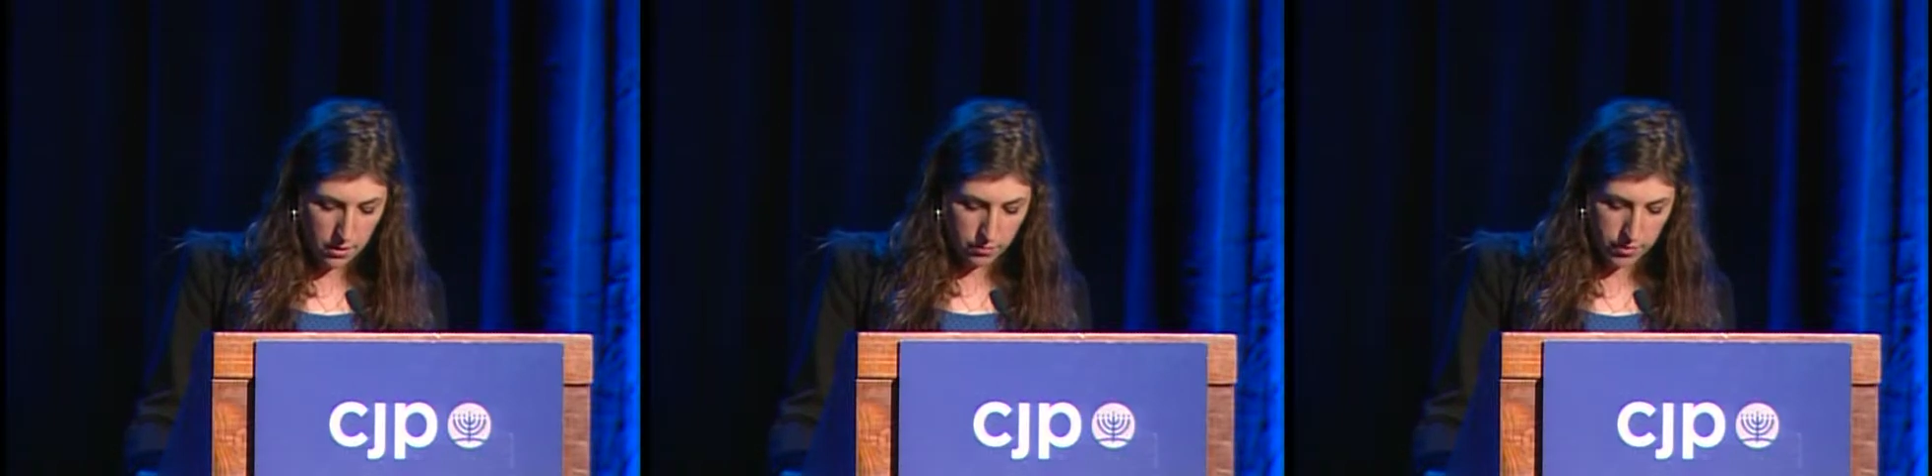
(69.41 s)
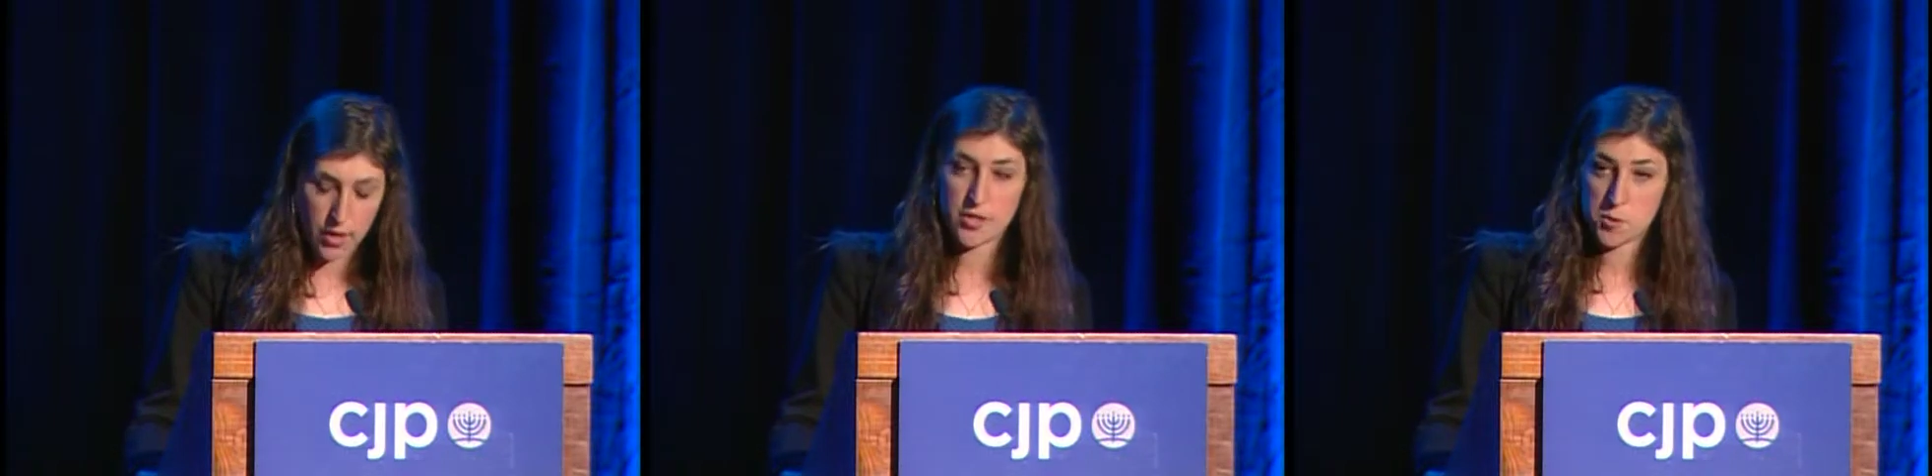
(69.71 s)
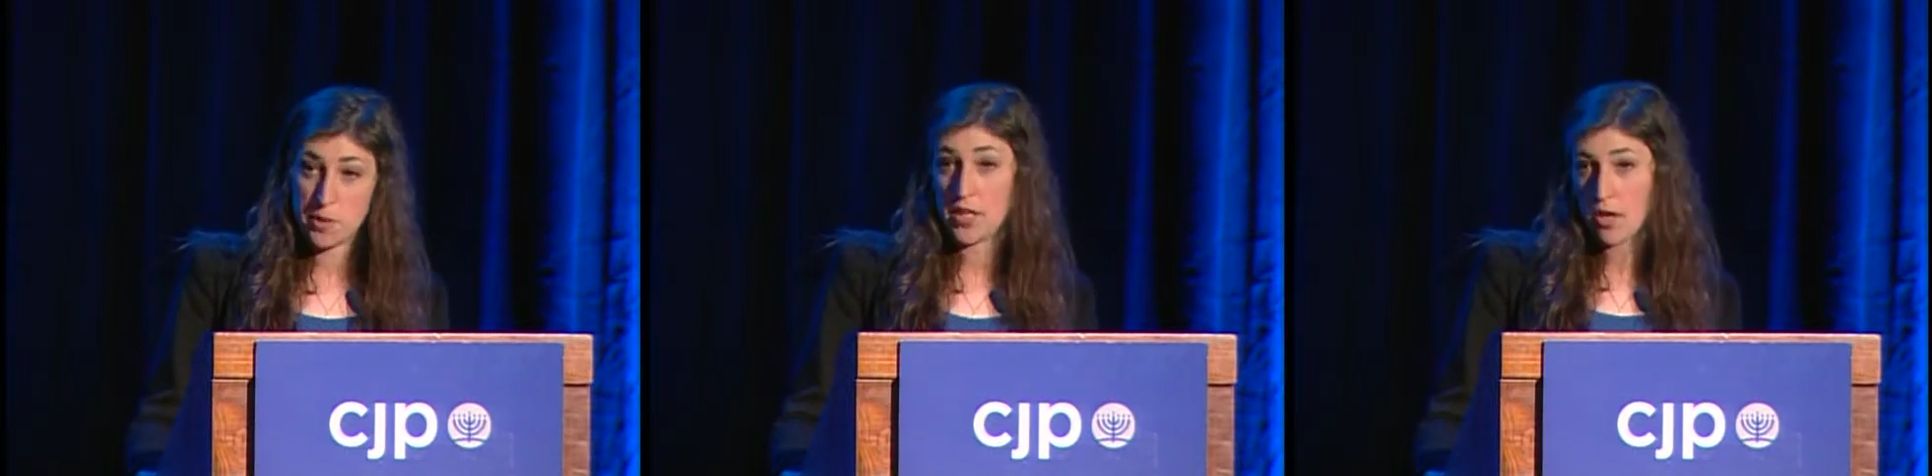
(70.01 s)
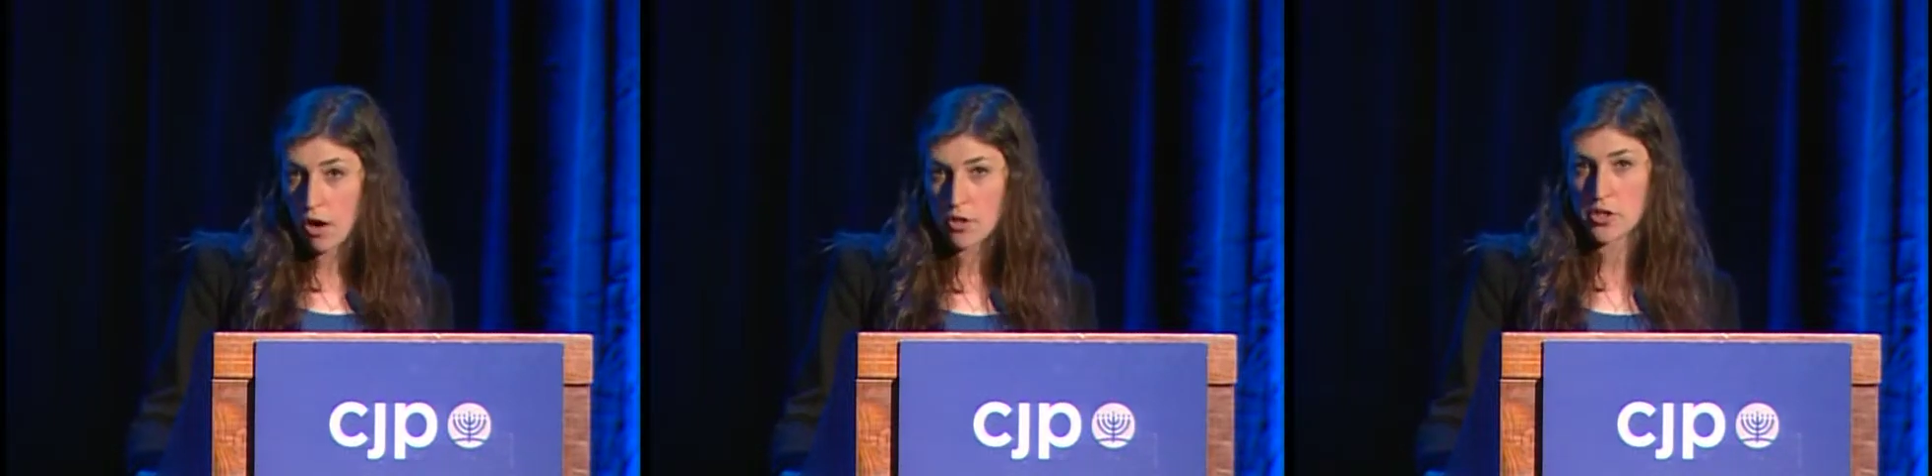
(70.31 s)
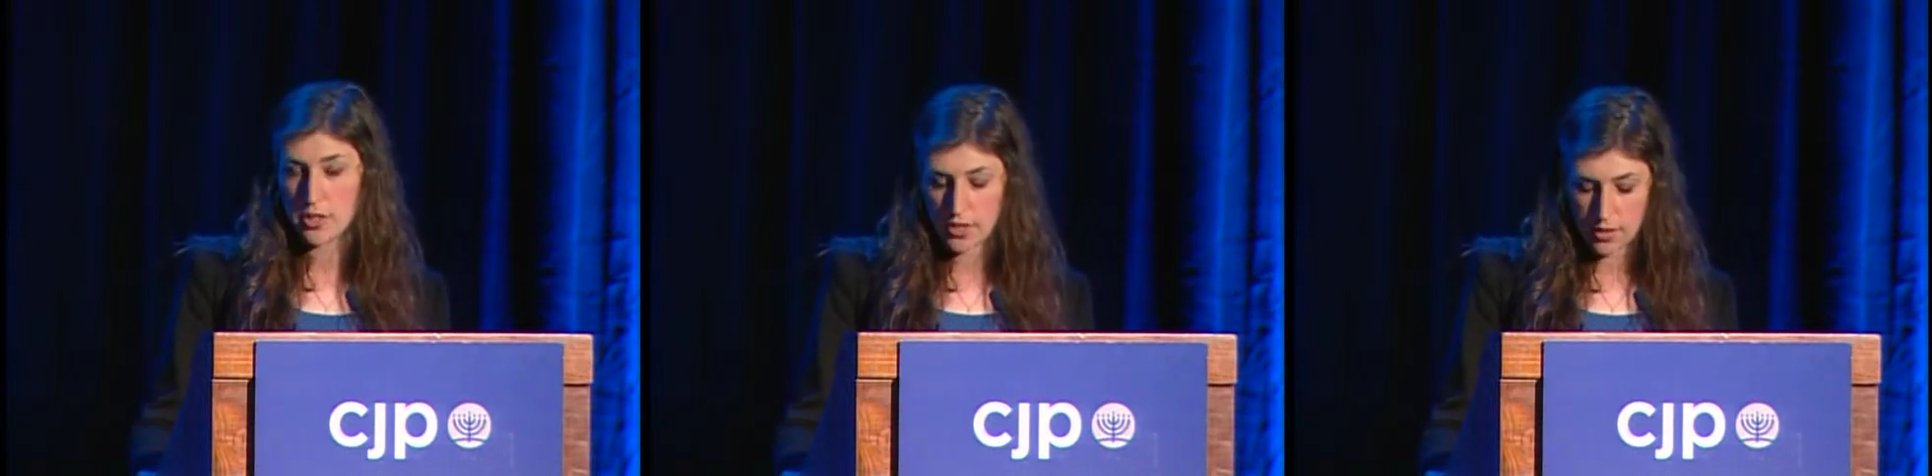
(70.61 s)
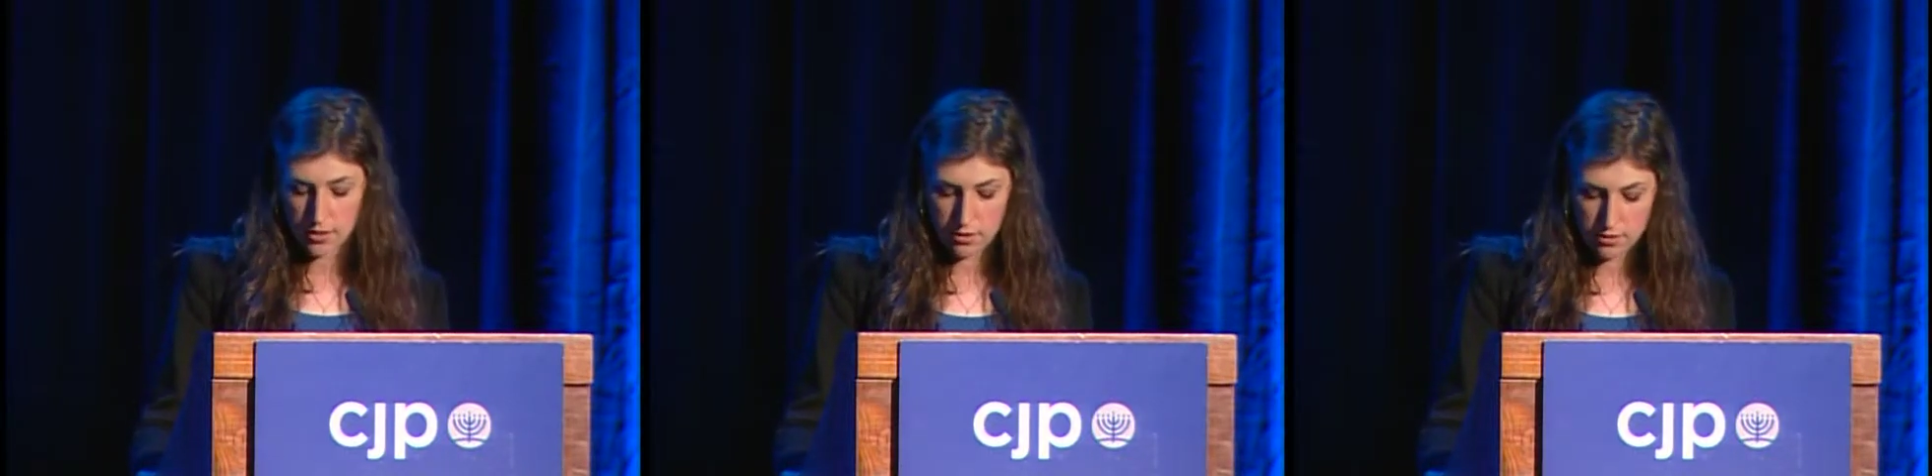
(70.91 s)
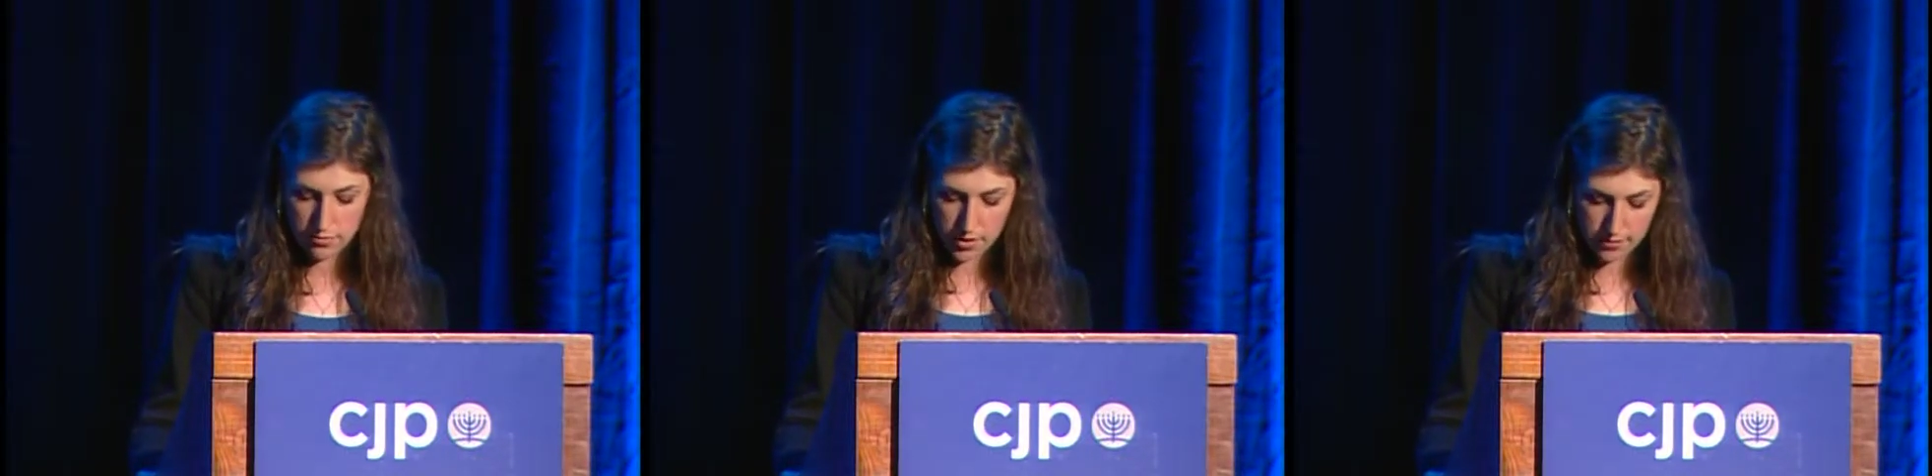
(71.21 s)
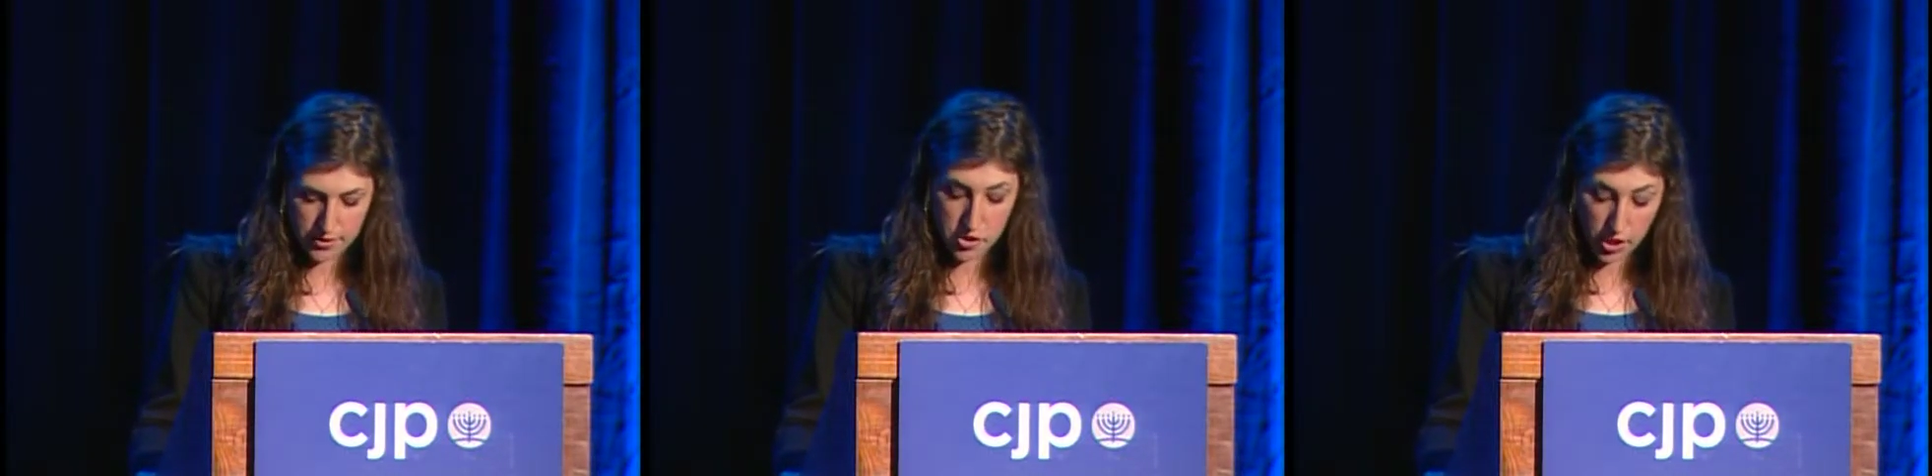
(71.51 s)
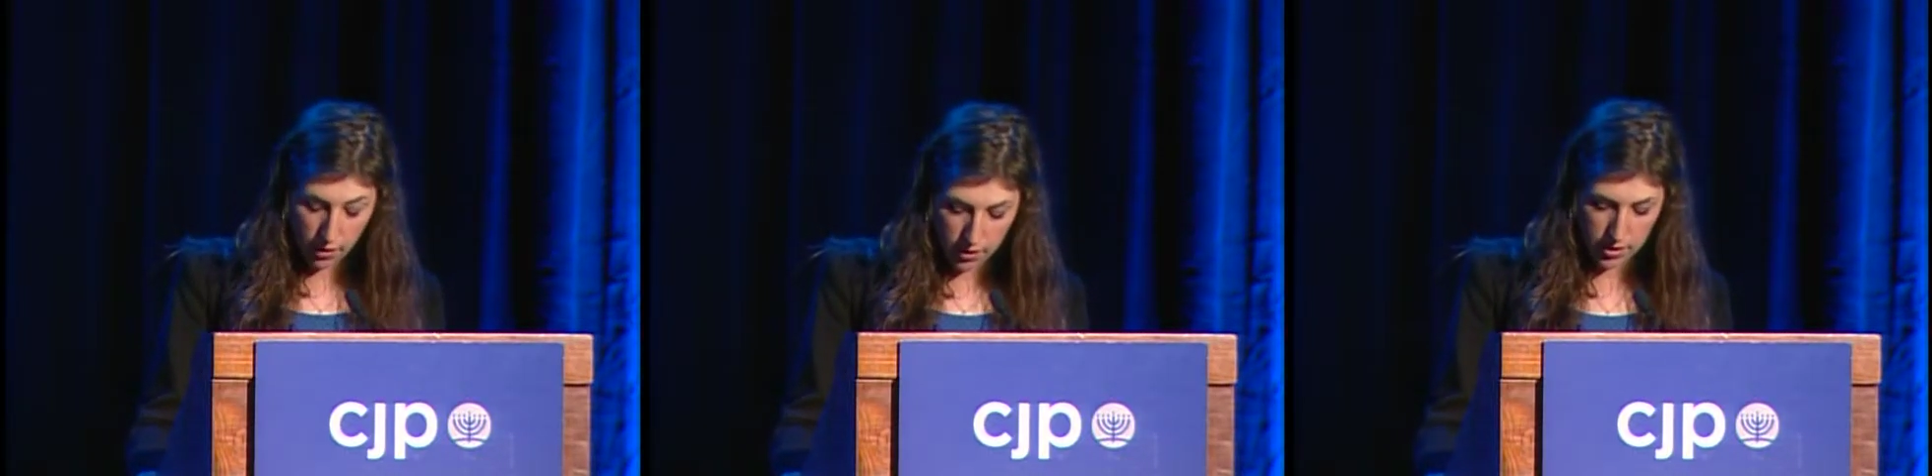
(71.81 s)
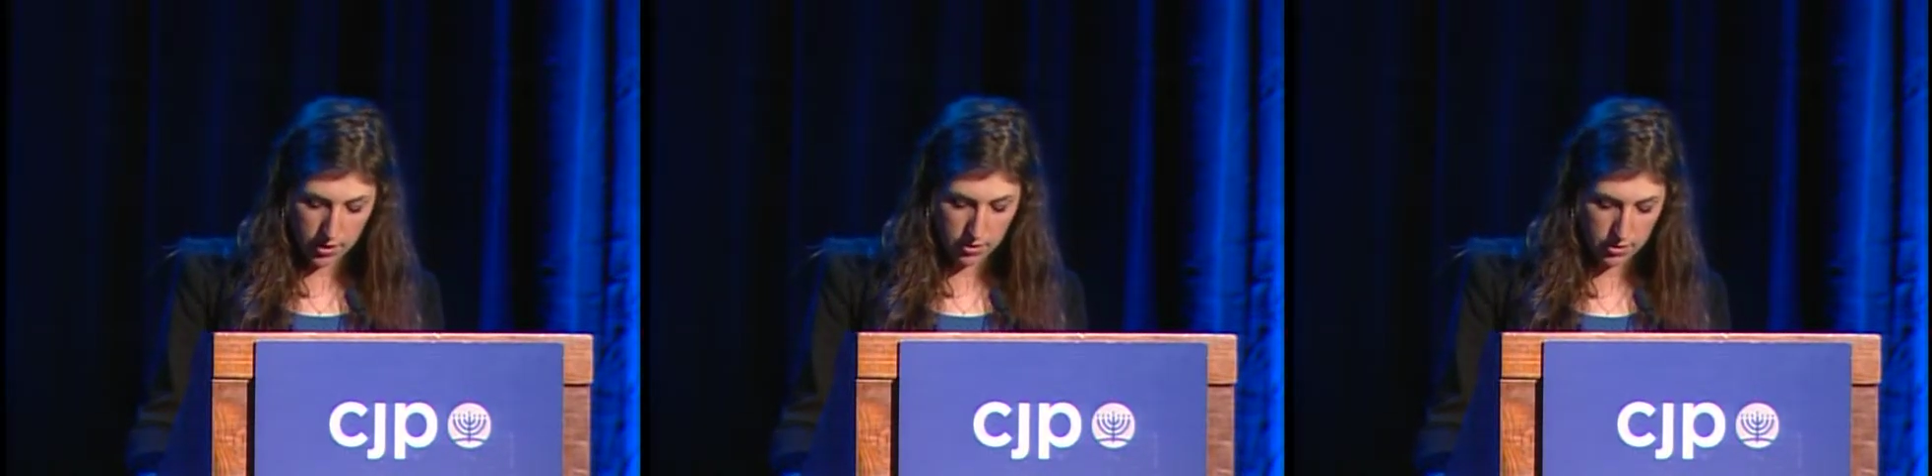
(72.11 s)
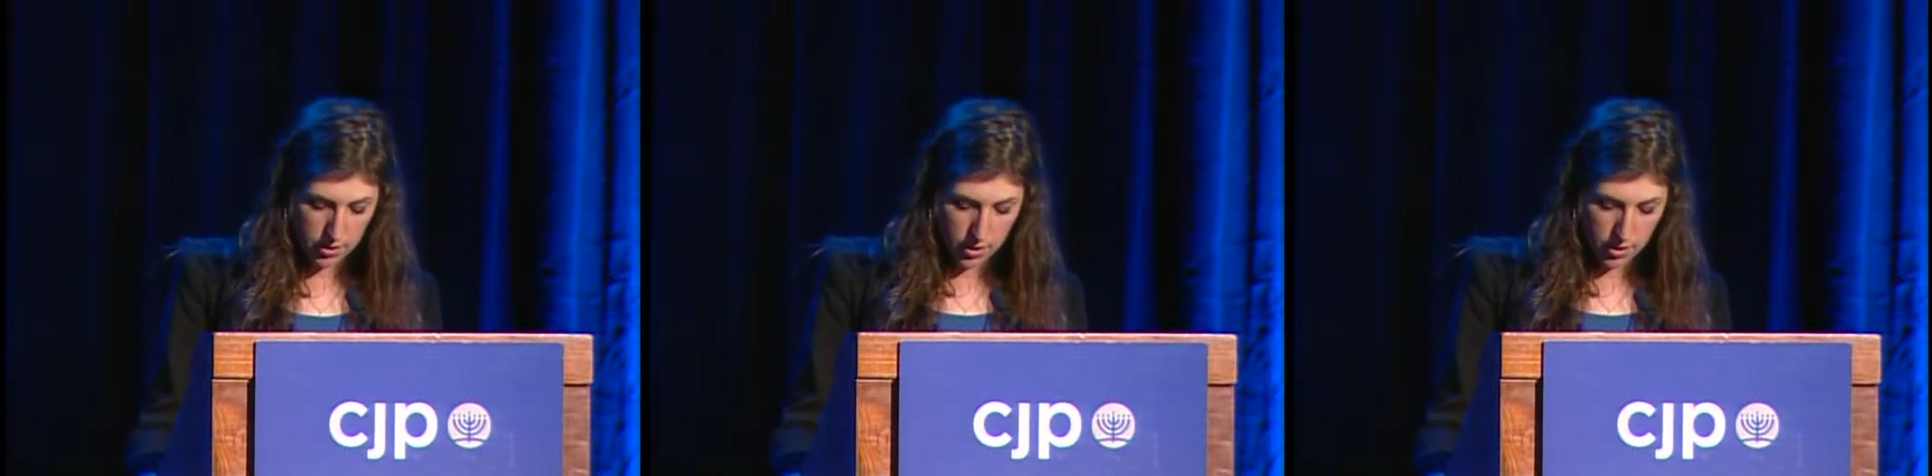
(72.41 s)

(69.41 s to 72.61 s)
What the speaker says: for not speaking harshly, for giving charity,